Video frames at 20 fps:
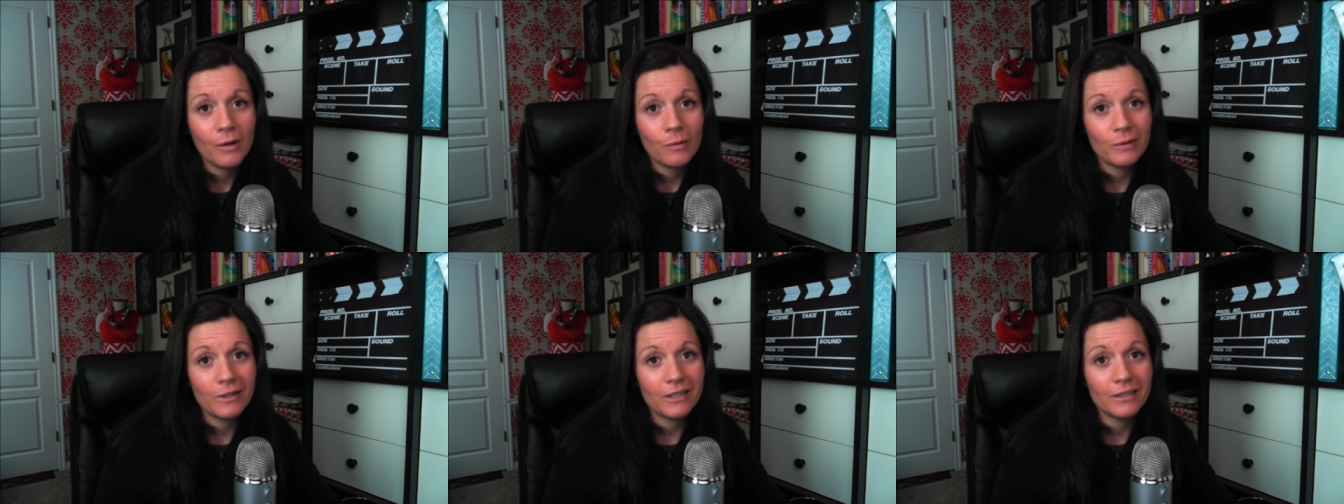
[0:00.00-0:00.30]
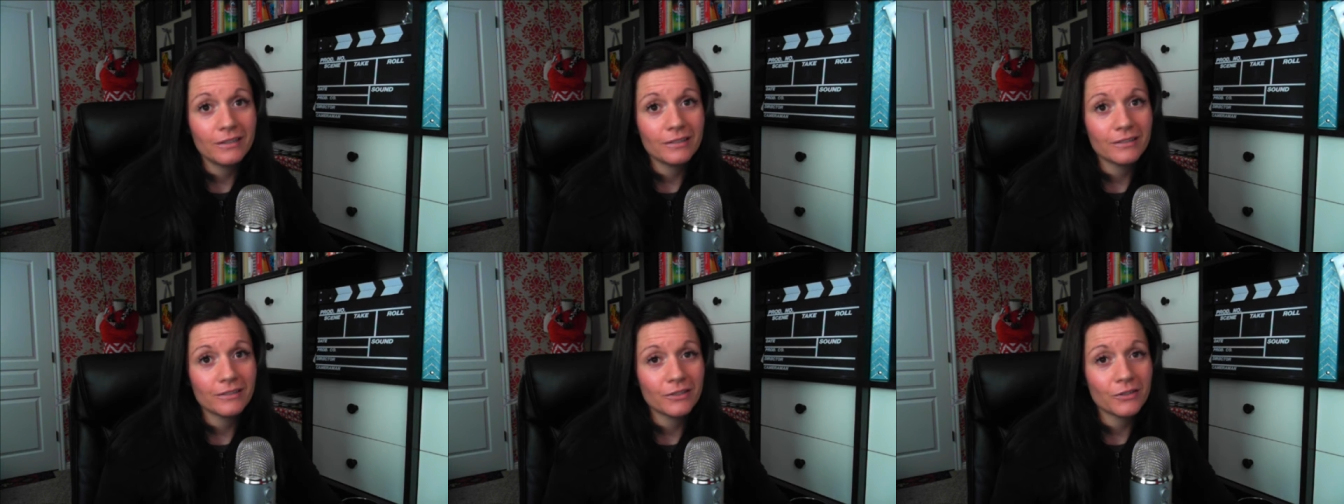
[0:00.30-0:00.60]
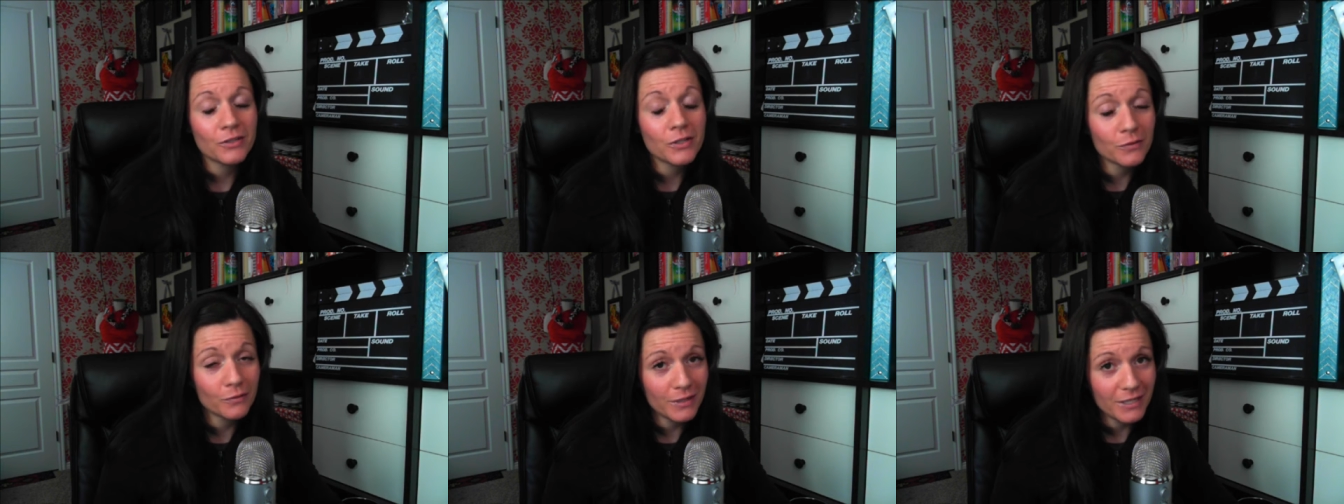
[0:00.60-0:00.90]
Well,
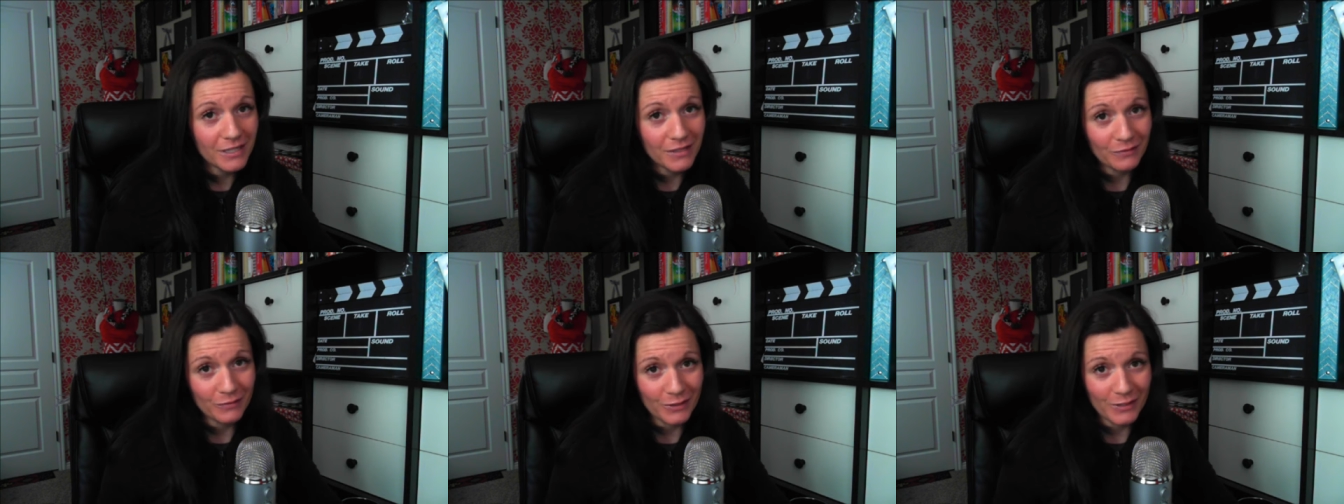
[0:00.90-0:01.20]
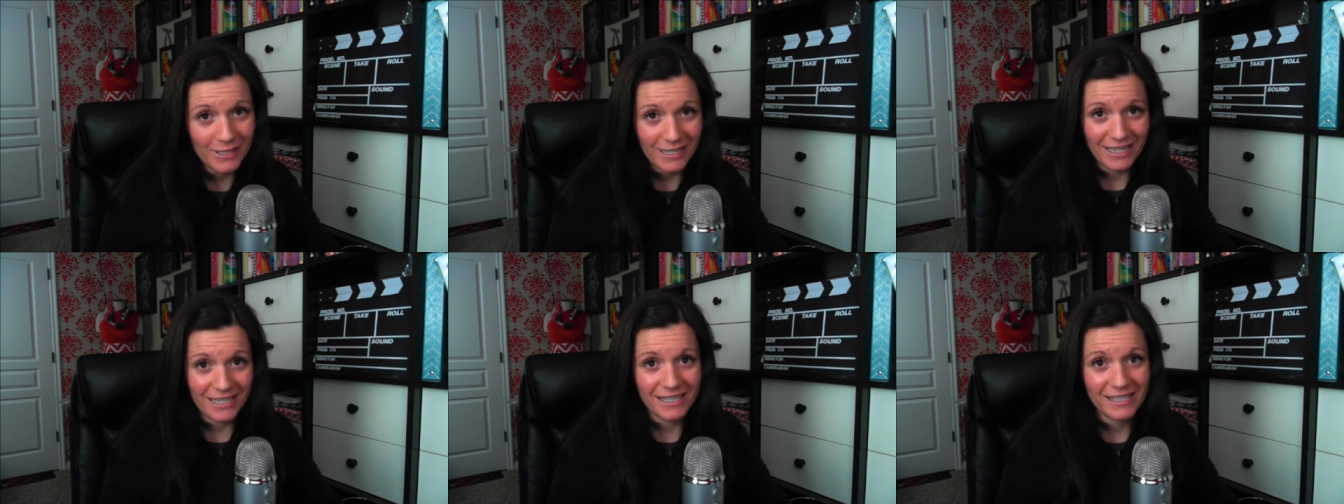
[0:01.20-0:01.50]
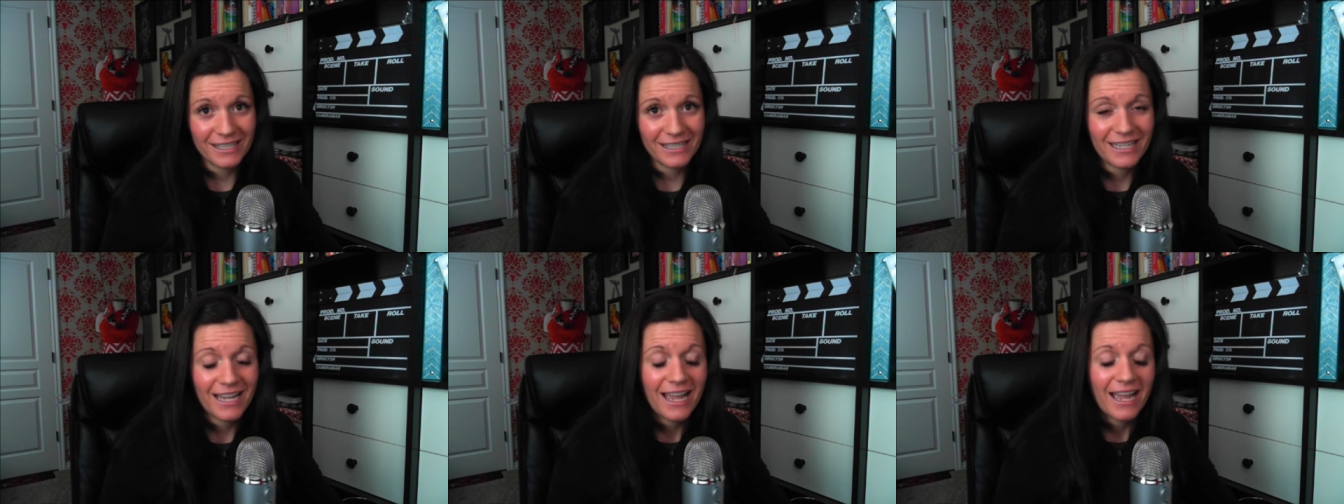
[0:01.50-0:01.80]
there's a reason for
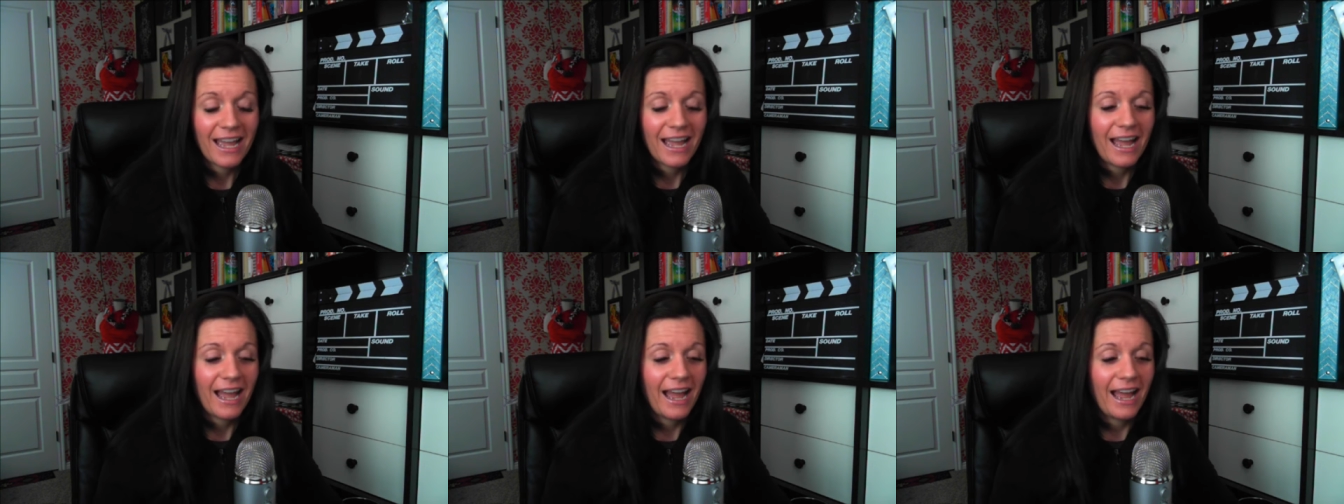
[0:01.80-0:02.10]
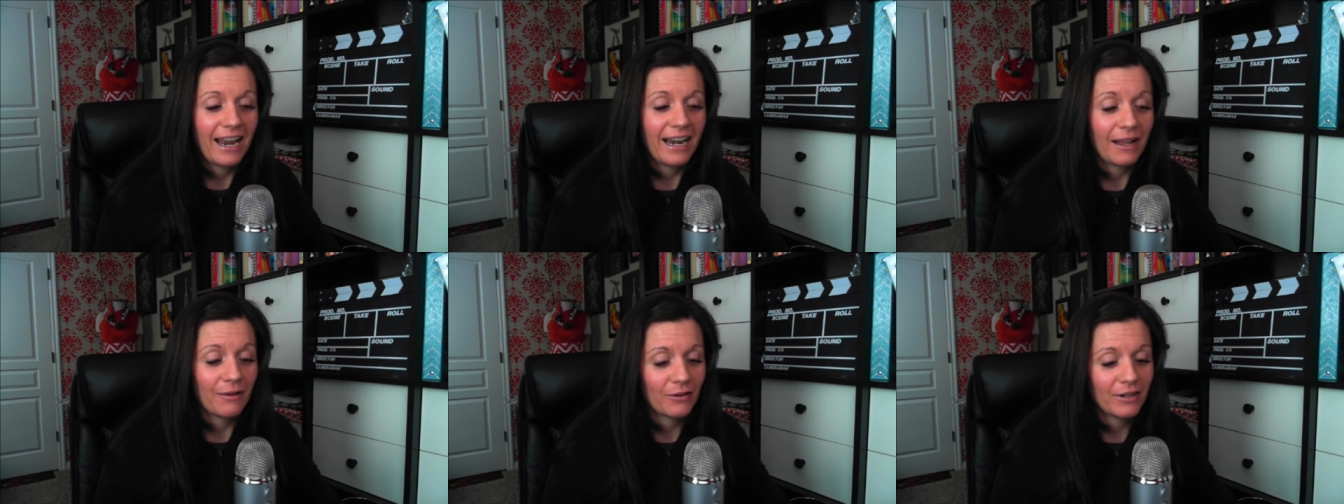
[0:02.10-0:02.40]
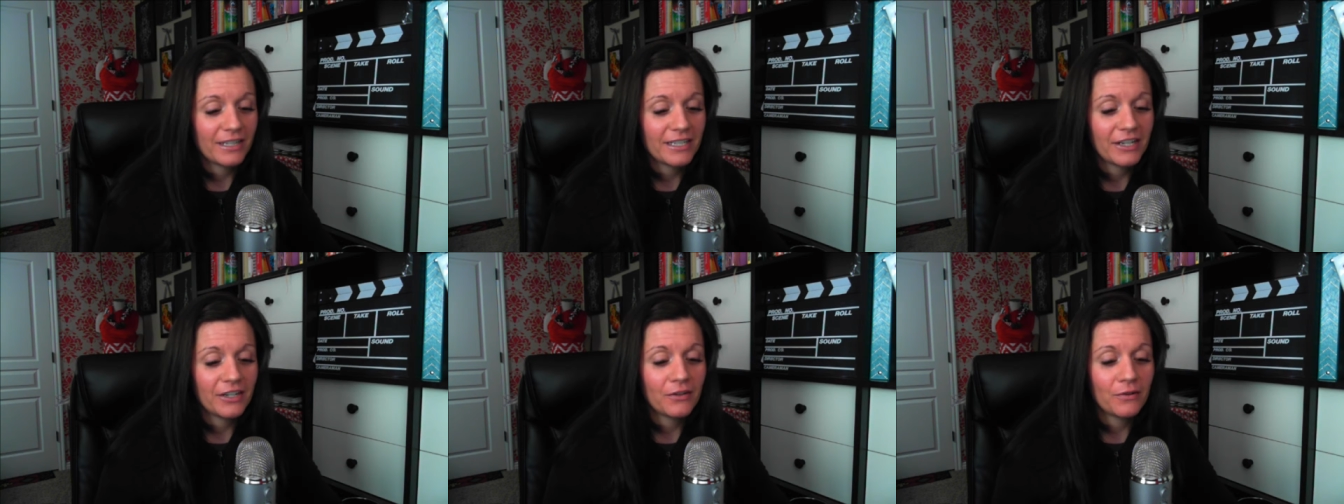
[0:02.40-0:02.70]
this. And I'm
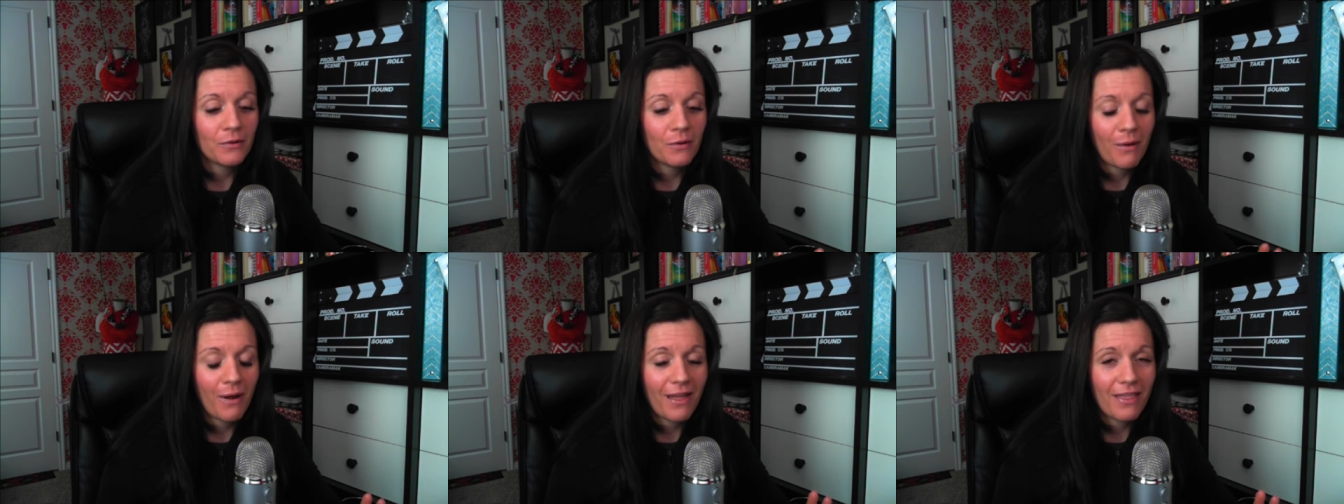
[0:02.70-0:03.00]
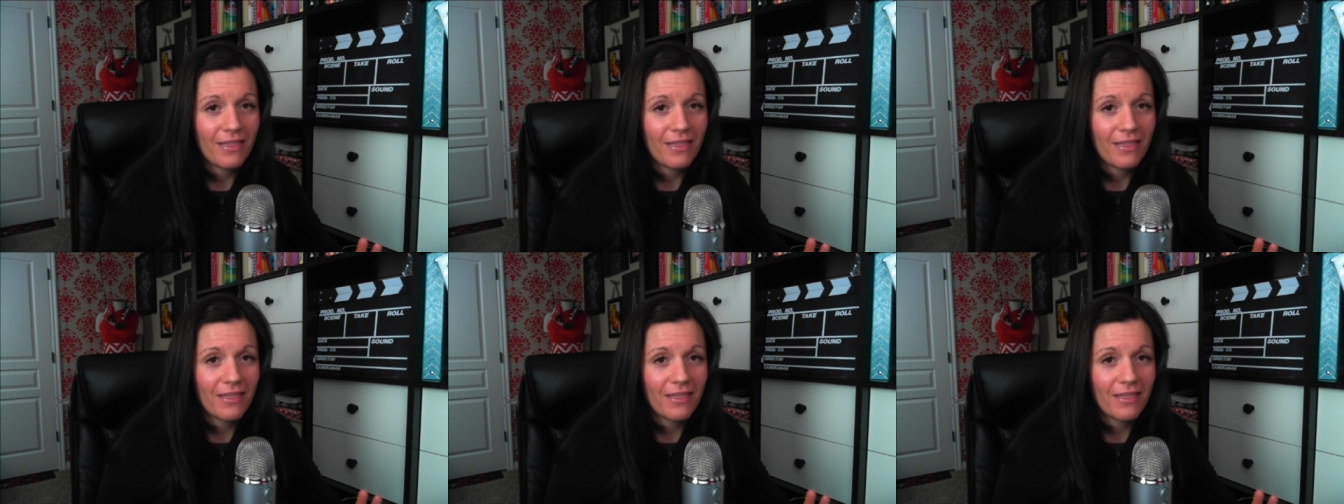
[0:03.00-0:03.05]
going to tell you,